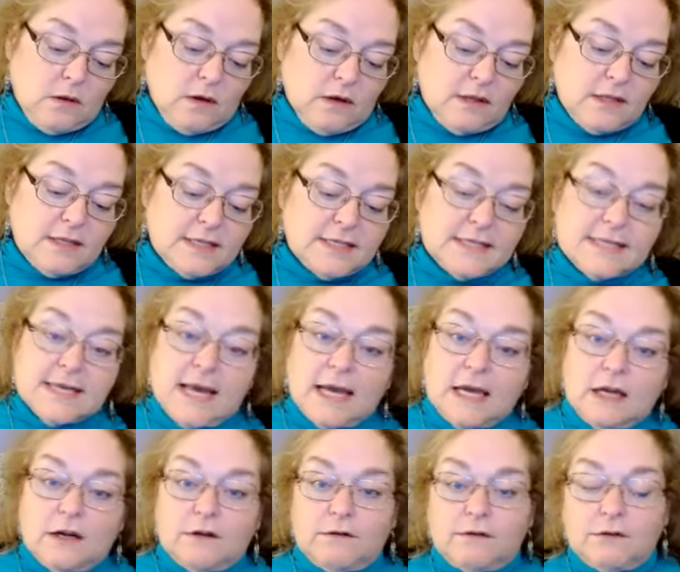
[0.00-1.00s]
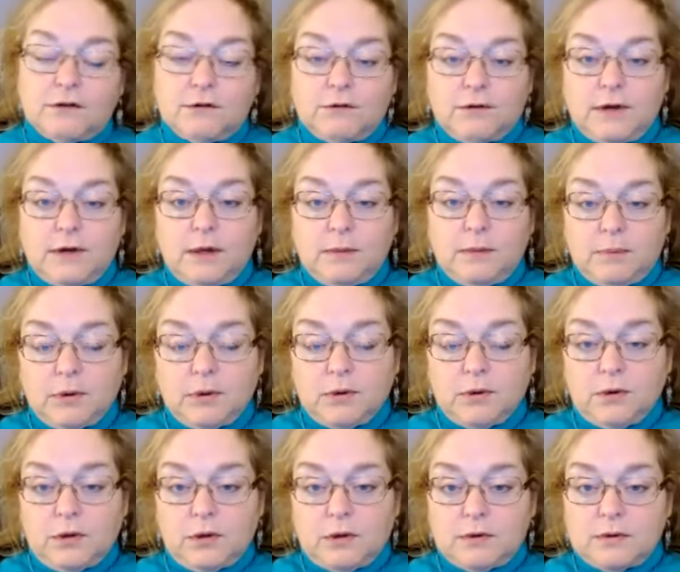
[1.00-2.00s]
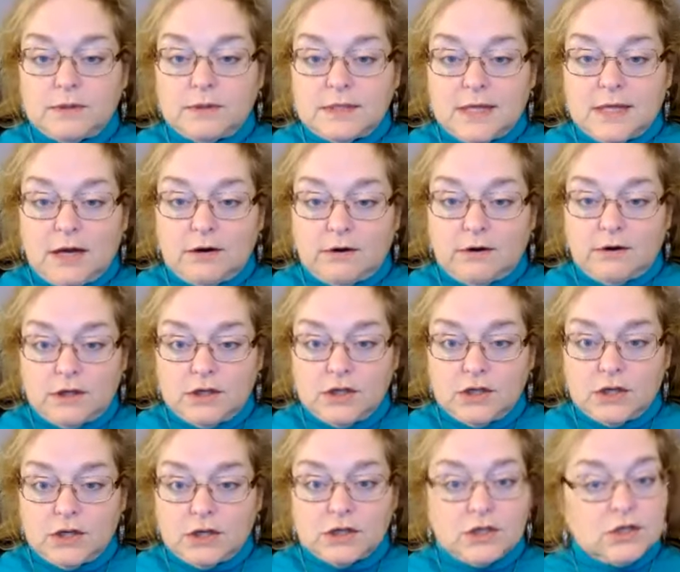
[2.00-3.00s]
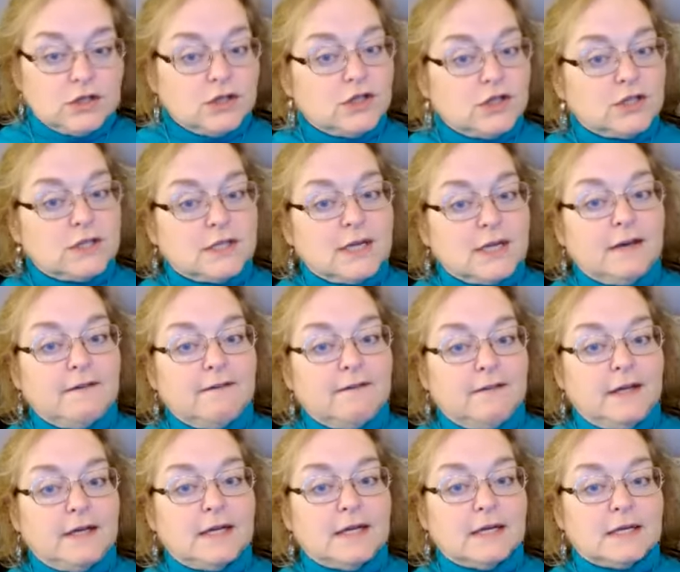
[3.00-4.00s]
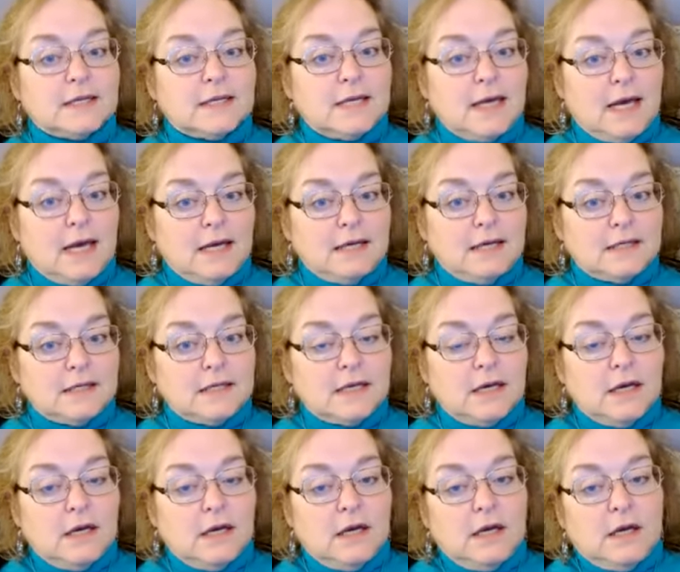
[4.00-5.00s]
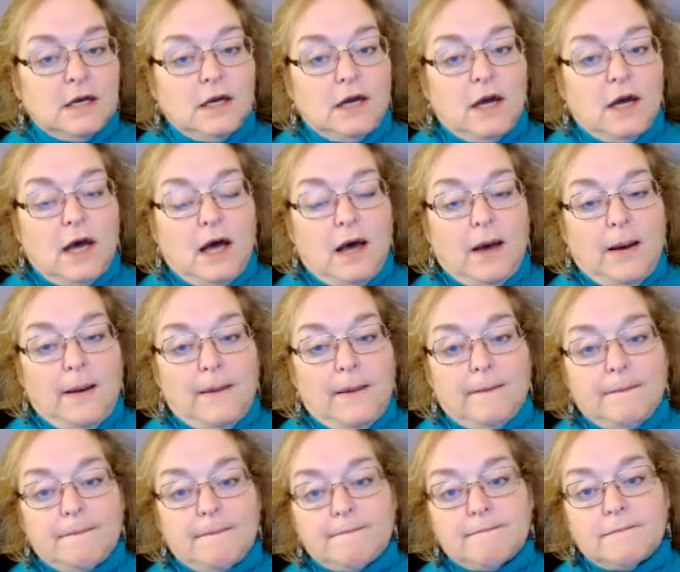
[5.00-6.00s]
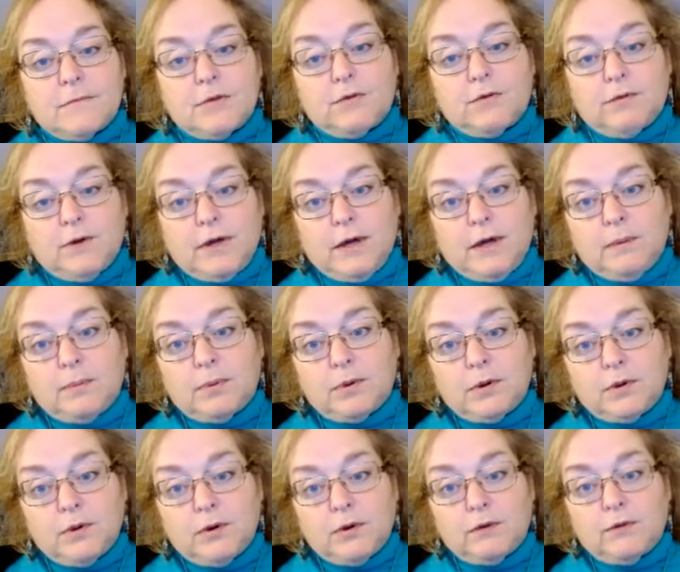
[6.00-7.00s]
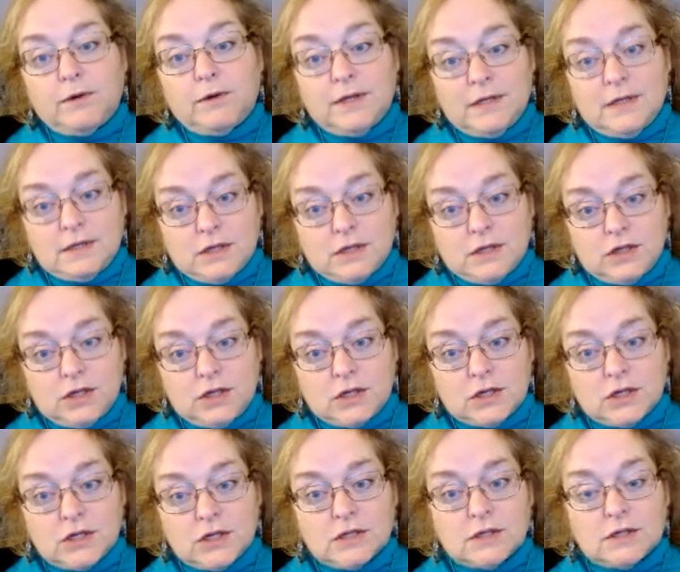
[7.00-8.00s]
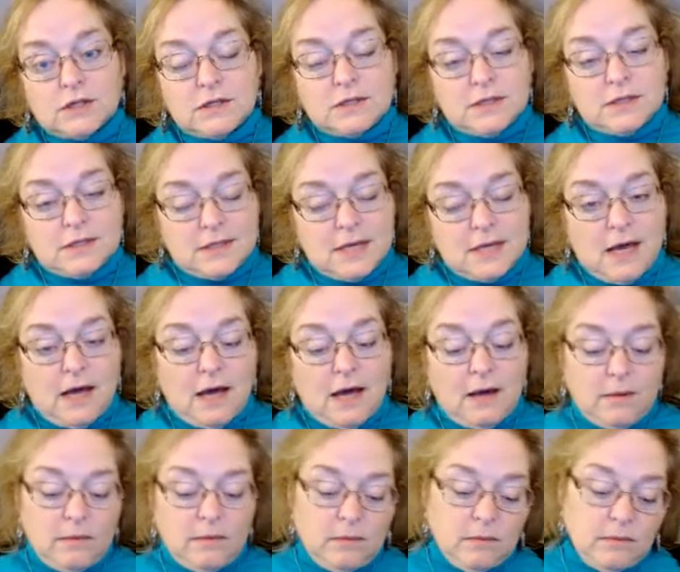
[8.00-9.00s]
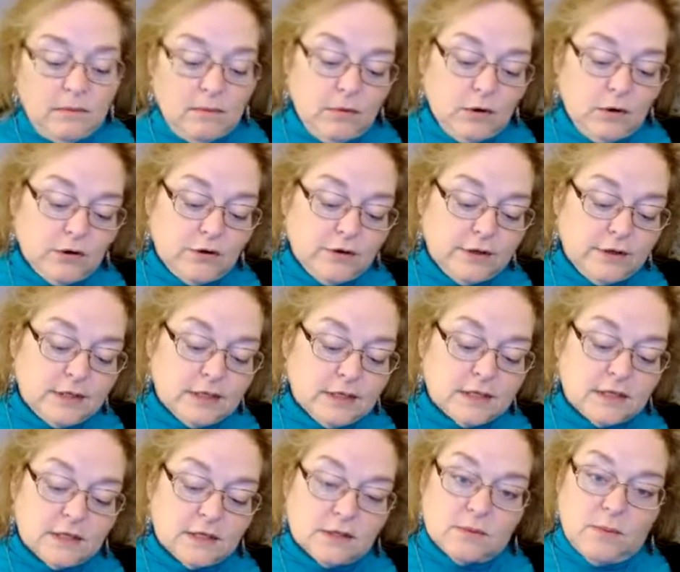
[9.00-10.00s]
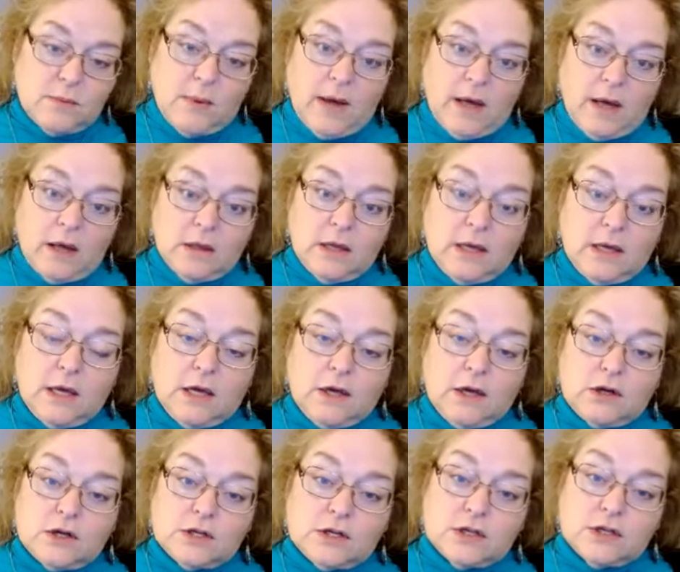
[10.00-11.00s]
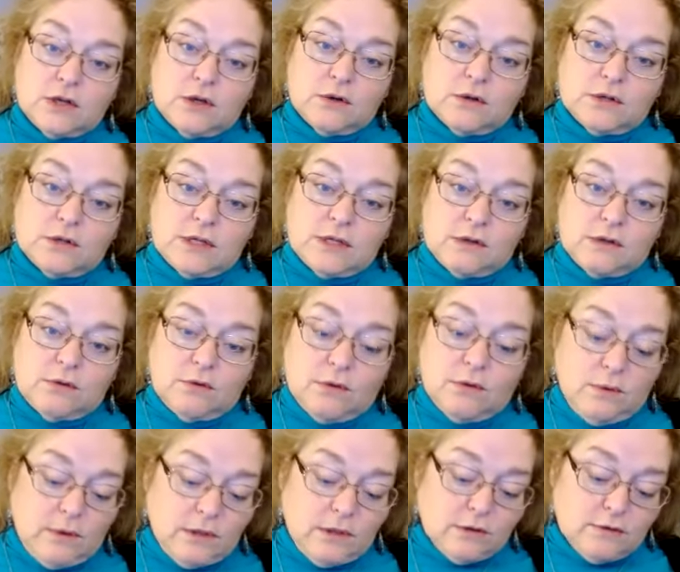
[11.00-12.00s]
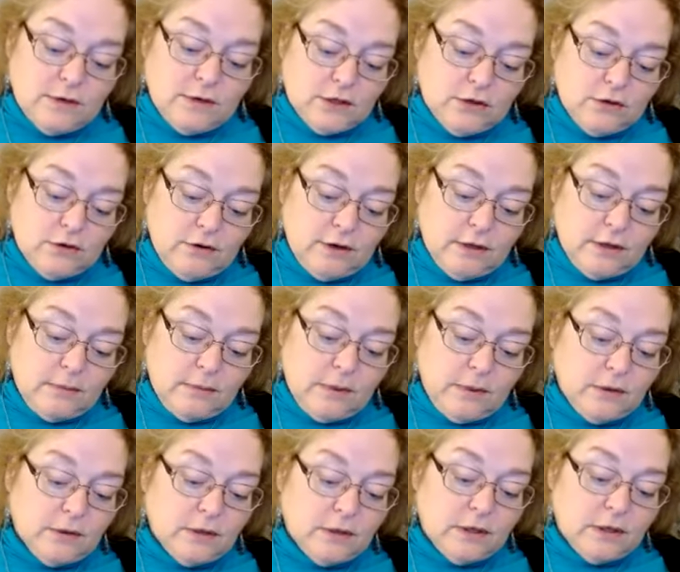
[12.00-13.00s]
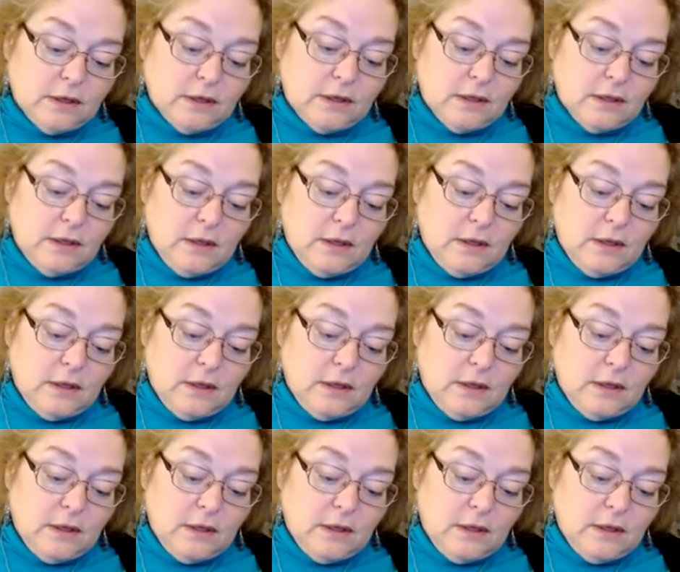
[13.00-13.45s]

the second of three Pluto-Saturn conjunctions, just like Venus has three Pluto-Venus conjunctions. Mercury does as well, because it goes through its retrograde period